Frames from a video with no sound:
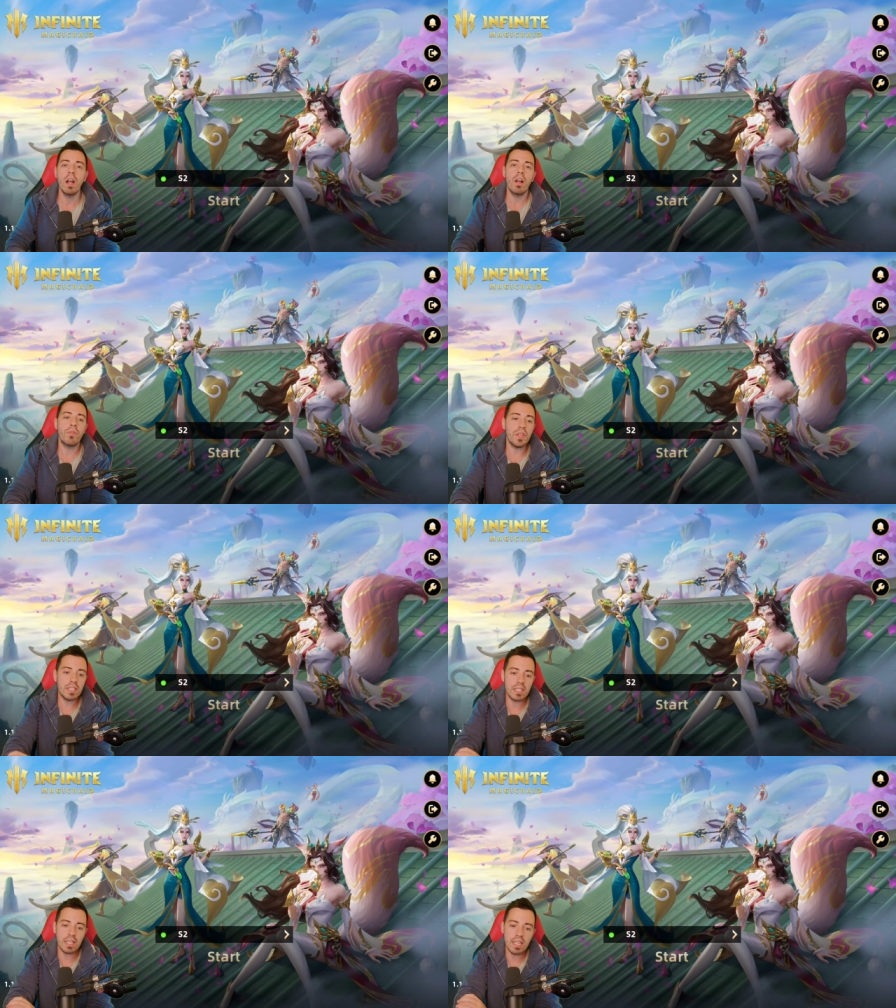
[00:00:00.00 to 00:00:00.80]

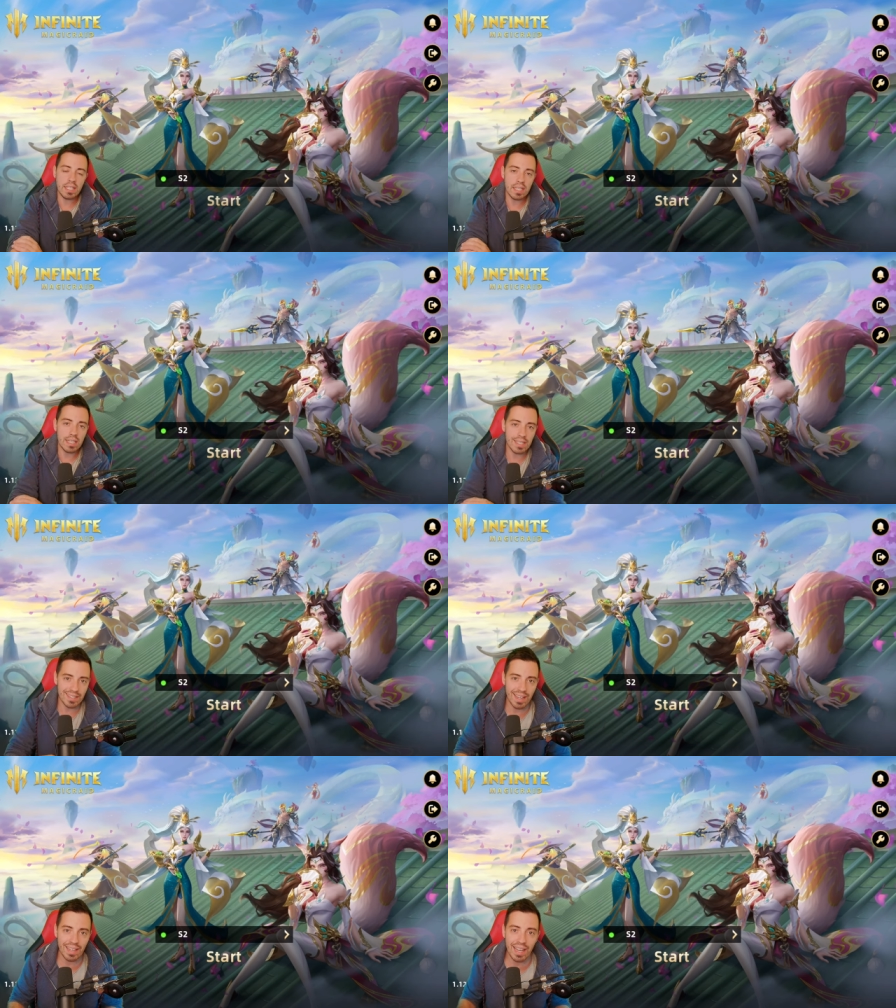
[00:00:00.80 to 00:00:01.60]
This is
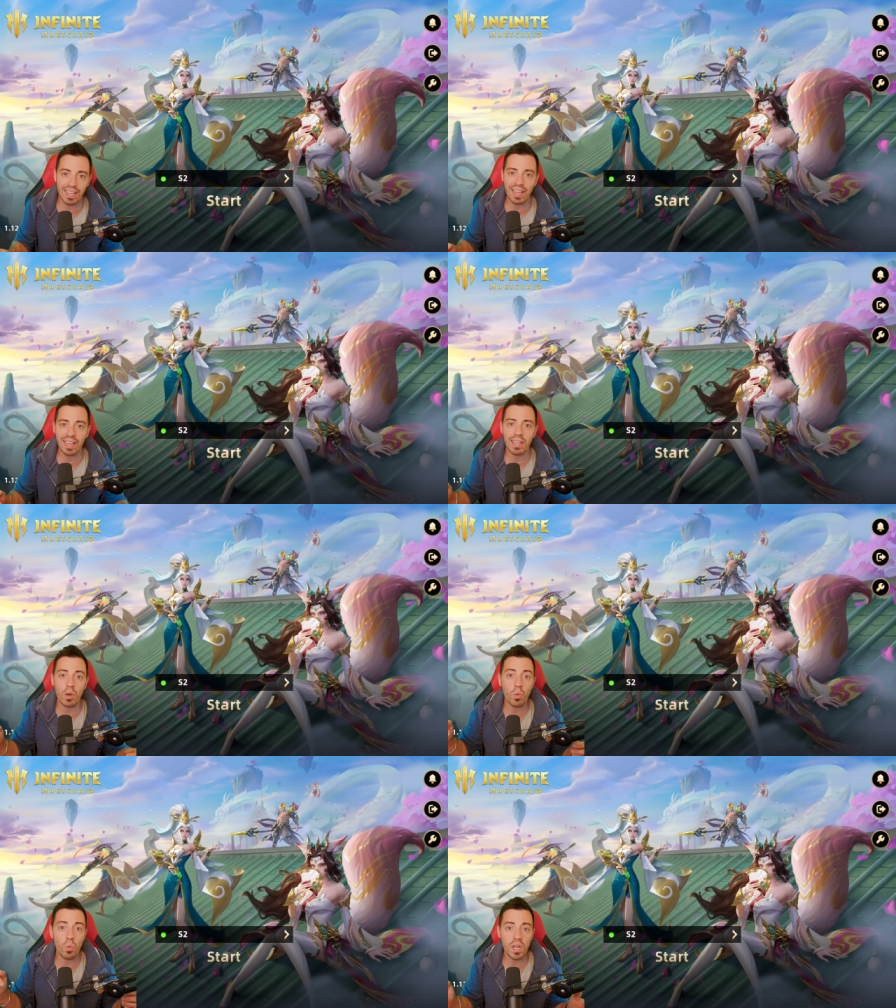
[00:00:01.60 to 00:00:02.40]
insane and I
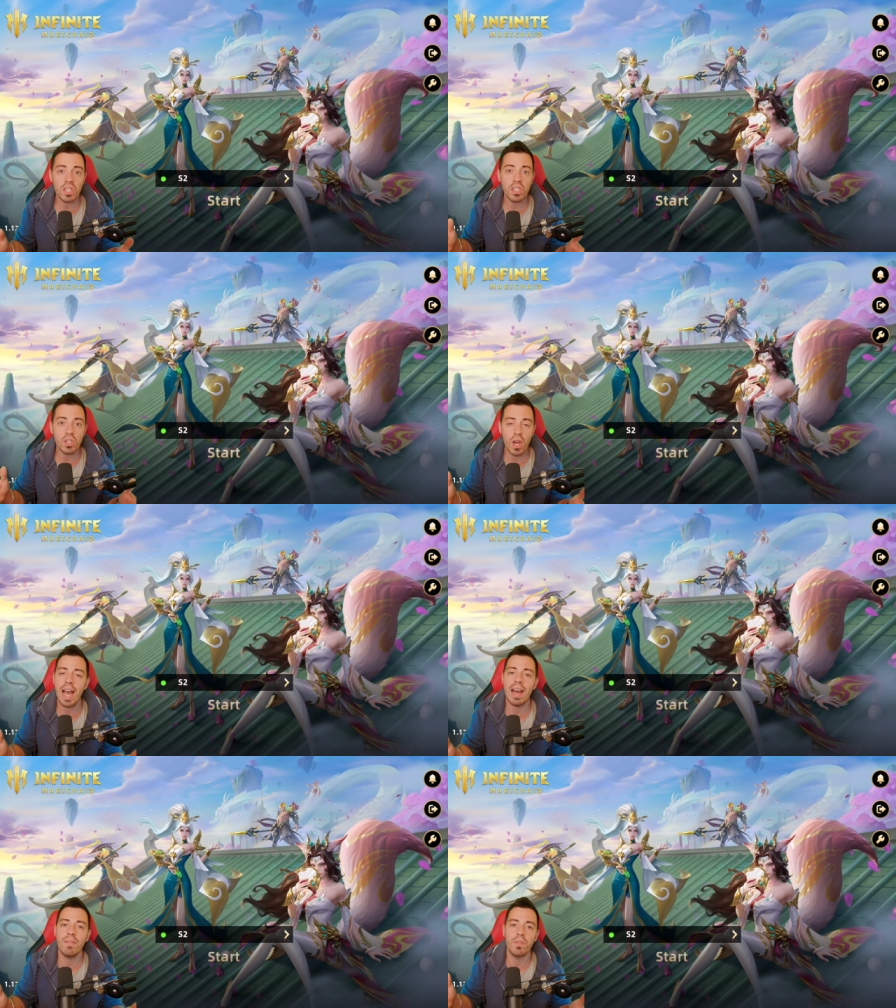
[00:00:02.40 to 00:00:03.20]
wish you
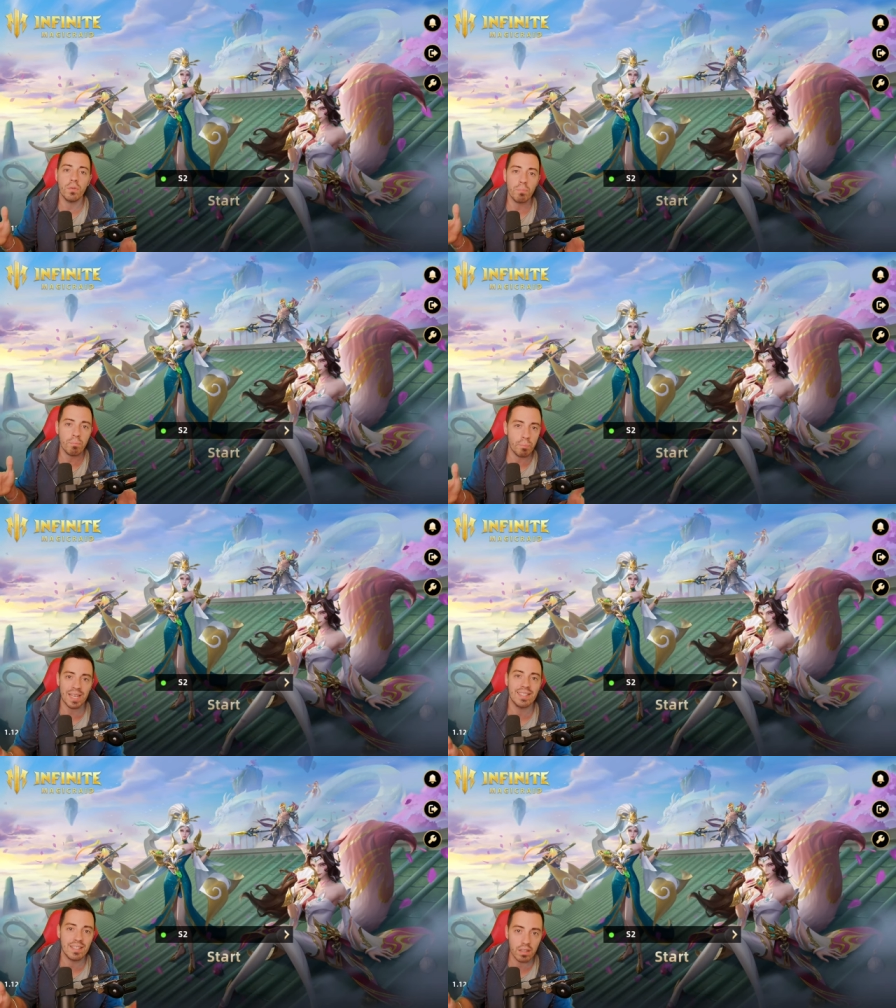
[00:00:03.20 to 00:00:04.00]
have the
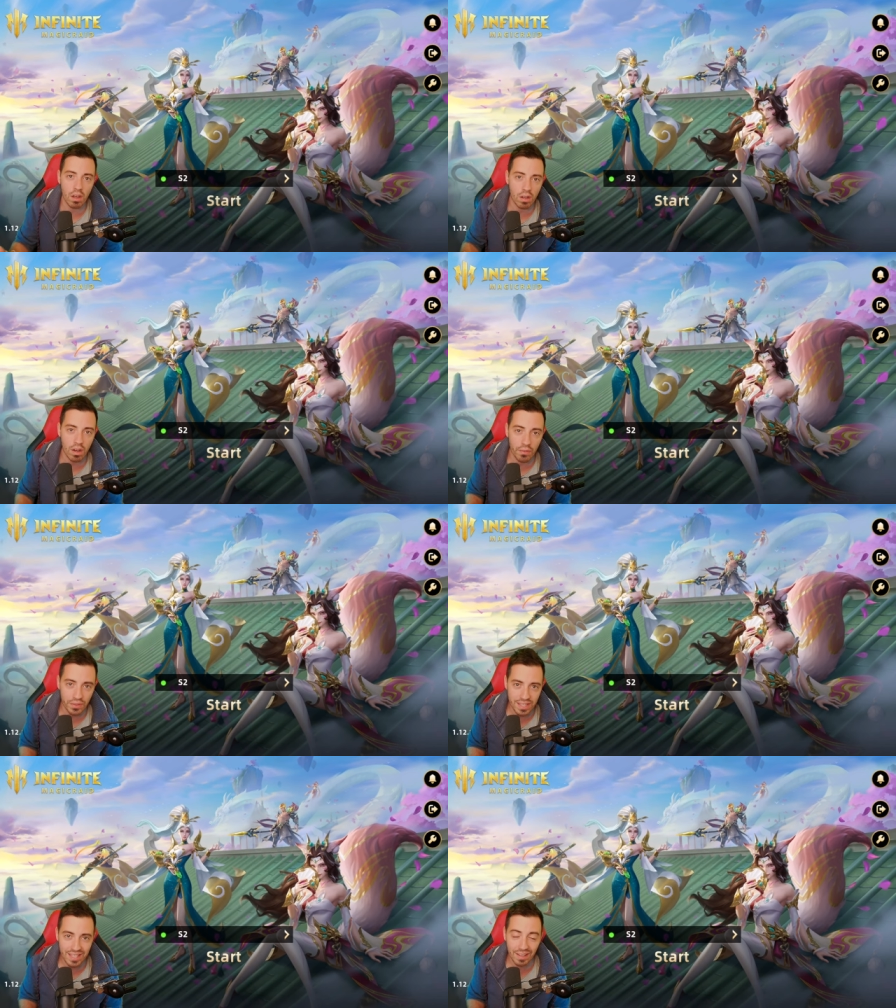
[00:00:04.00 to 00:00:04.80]
best luck on
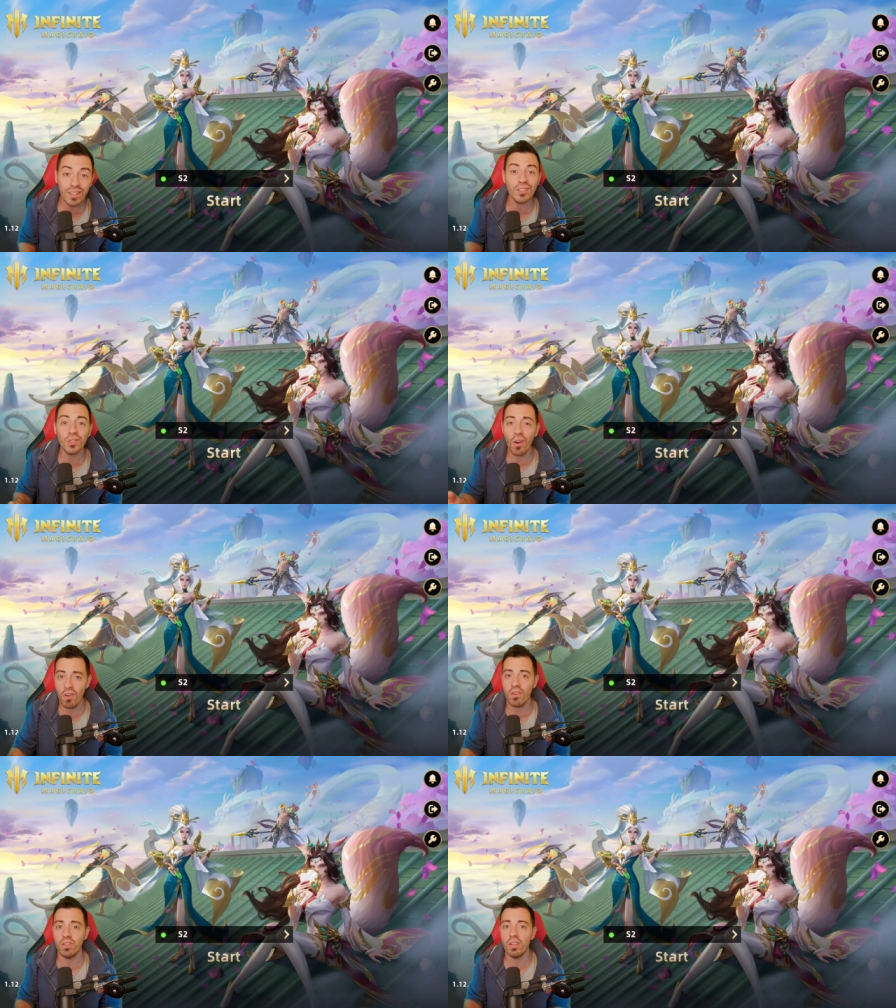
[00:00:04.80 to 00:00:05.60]
the 7 to
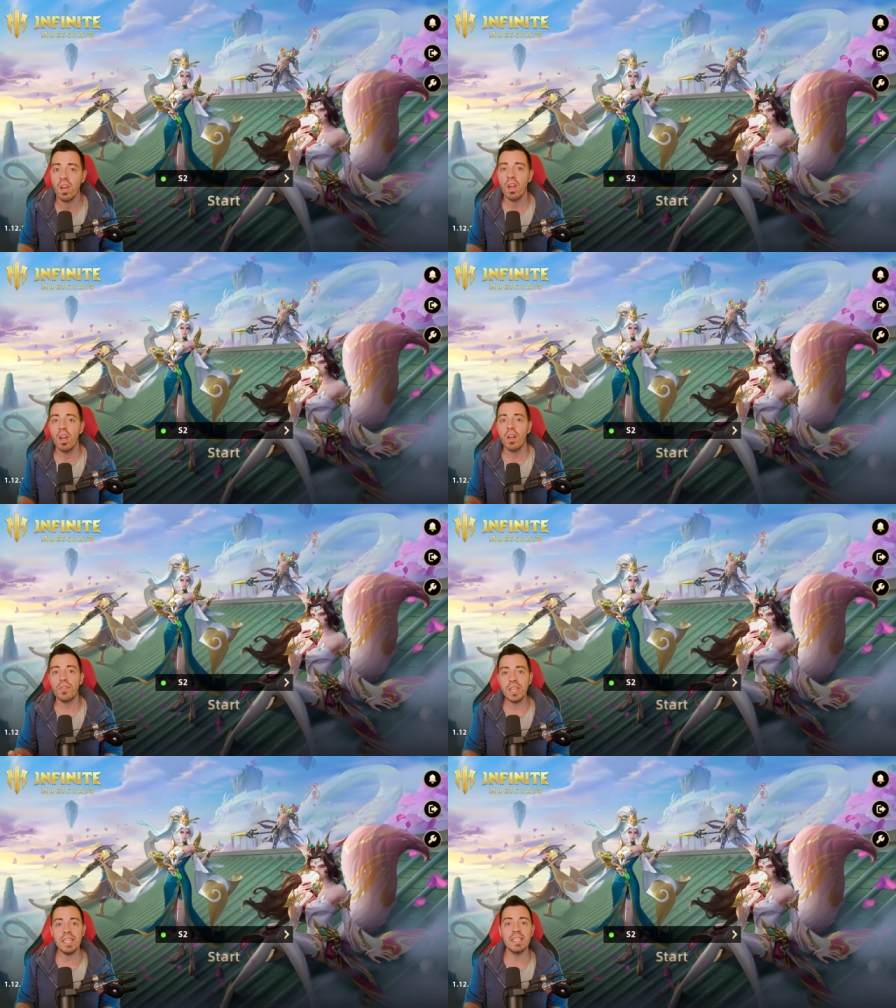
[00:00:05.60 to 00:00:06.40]
earn
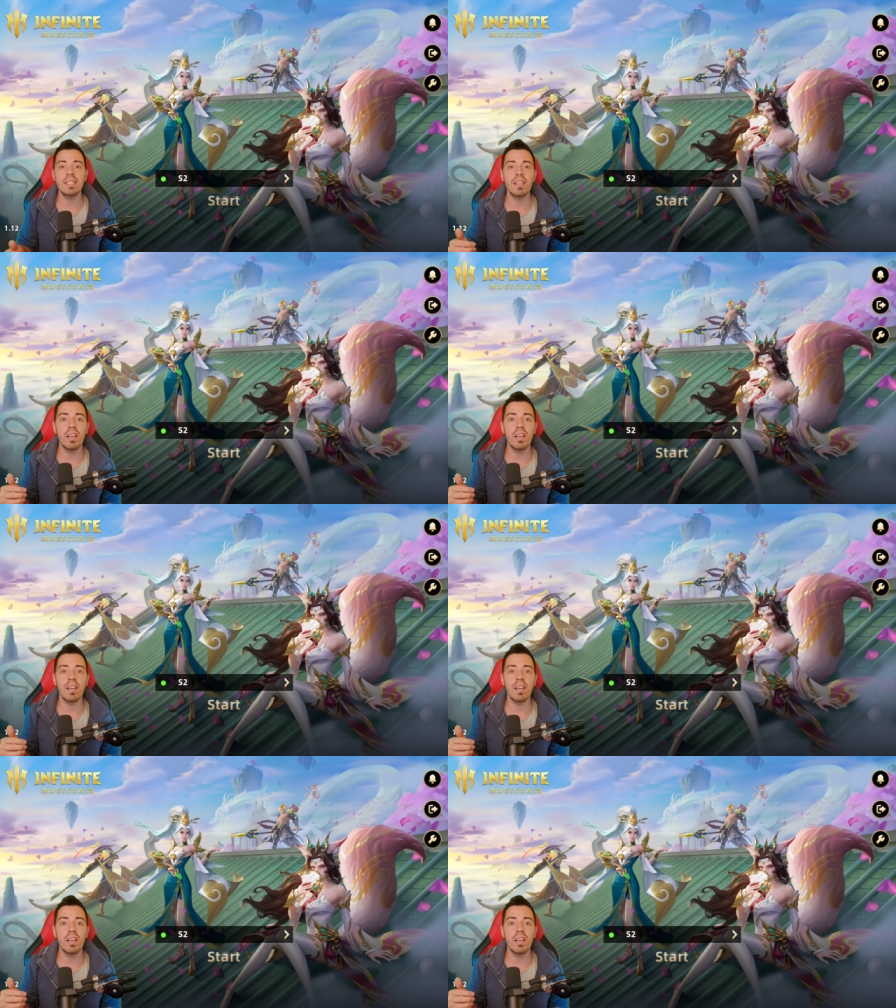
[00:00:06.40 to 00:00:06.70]
this